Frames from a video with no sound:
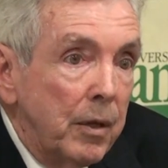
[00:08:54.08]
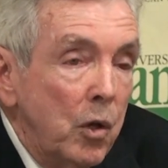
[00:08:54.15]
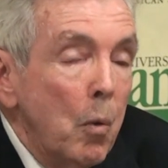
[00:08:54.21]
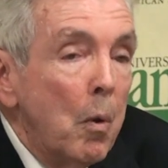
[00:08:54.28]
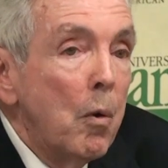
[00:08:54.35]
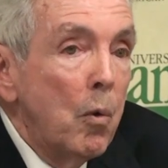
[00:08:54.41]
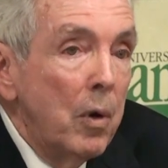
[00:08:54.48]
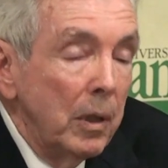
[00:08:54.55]

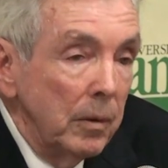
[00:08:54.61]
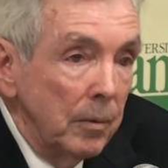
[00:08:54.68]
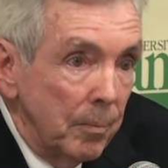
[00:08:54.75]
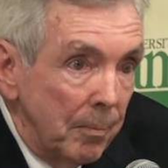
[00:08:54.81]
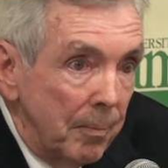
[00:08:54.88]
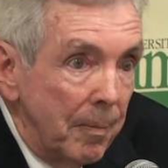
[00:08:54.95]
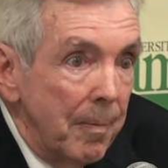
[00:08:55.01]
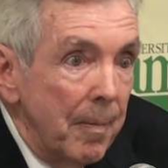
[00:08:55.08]
Cuba
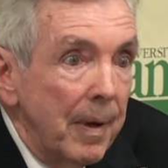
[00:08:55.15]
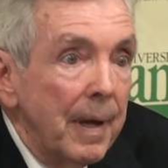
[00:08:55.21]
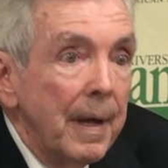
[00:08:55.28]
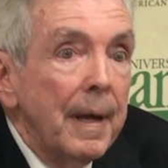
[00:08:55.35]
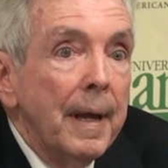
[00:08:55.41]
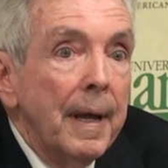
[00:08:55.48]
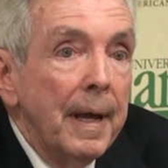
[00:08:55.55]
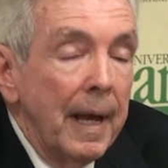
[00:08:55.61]
will
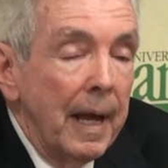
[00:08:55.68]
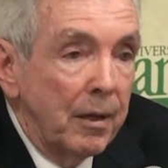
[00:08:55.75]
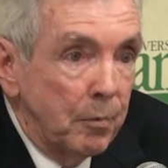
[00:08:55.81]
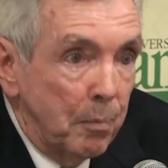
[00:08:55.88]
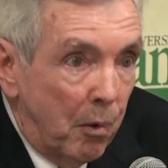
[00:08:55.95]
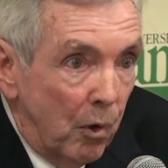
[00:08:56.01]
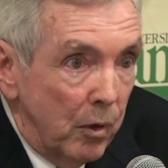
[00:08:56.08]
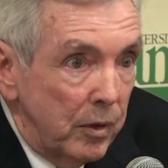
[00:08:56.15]

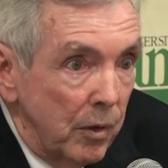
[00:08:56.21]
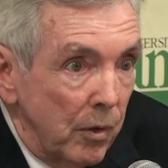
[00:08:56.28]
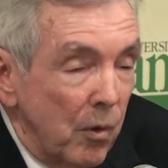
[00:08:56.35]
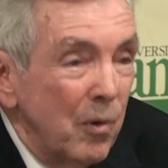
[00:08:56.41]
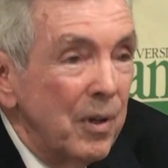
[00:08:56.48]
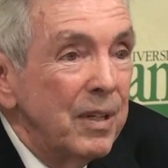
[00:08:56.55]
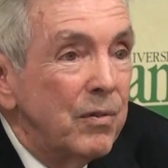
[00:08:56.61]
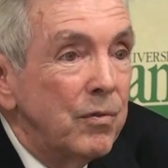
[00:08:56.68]
export not
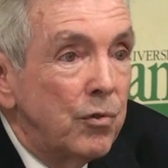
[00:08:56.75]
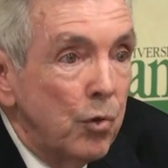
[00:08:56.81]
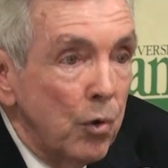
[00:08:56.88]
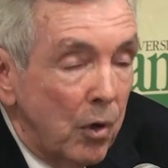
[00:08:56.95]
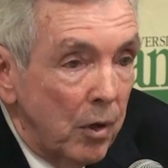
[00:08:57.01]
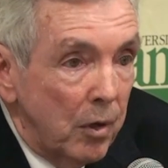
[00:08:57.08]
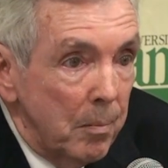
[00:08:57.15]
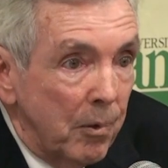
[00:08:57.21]
only
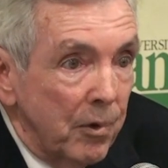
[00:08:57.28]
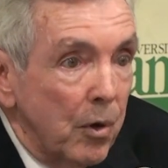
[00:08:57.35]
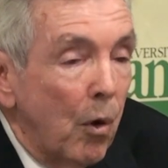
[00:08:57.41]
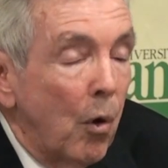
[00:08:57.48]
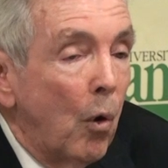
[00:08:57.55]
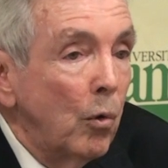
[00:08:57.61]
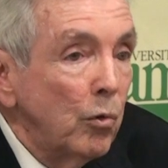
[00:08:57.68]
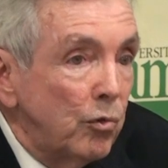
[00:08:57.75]
sugar,
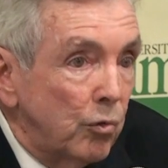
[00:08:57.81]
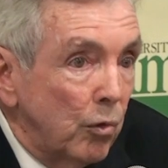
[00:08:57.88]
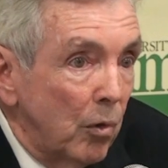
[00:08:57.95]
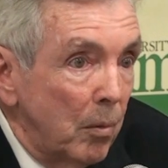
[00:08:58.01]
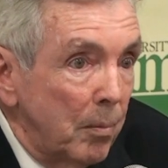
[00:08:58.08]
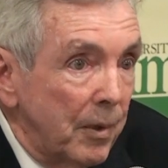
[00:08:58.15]
but also,